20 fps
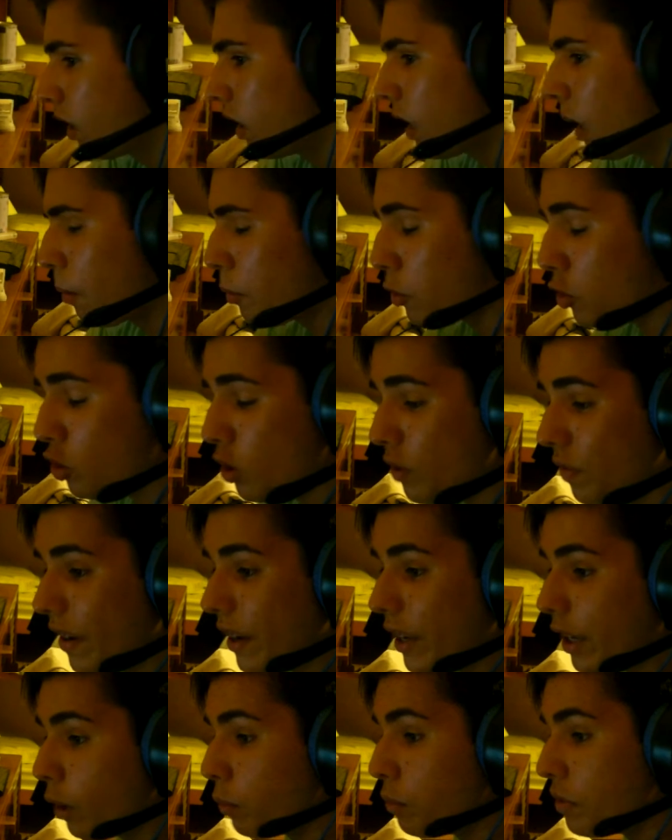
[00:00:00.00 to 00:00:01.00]
I'm not sure if
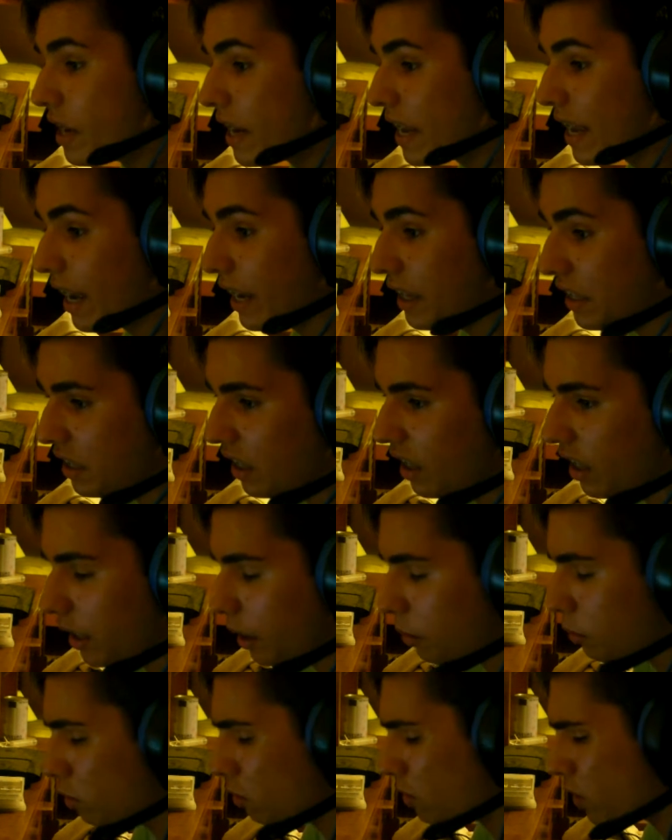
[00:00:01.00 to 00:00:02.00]
I go near, I
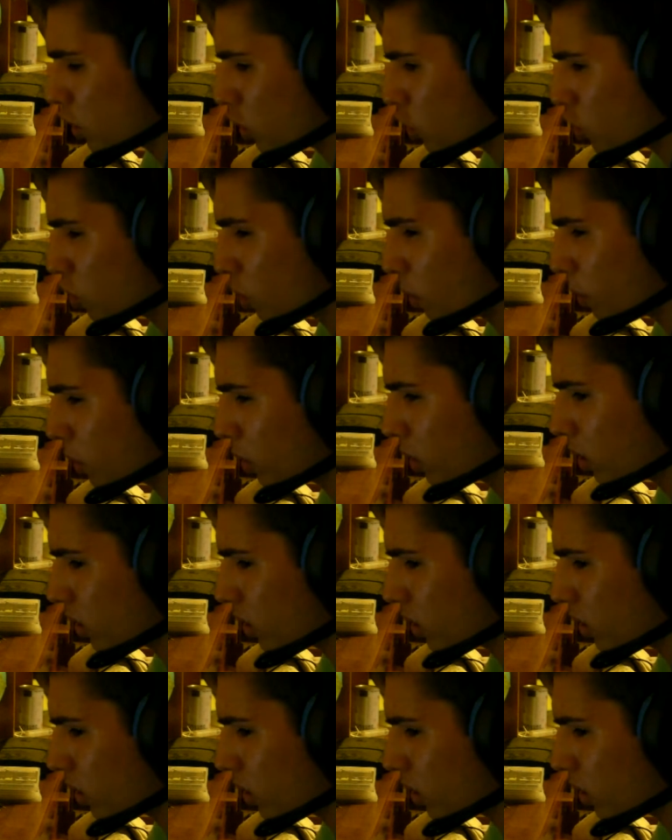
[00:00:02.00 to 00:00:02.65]
die. I'm not really sure.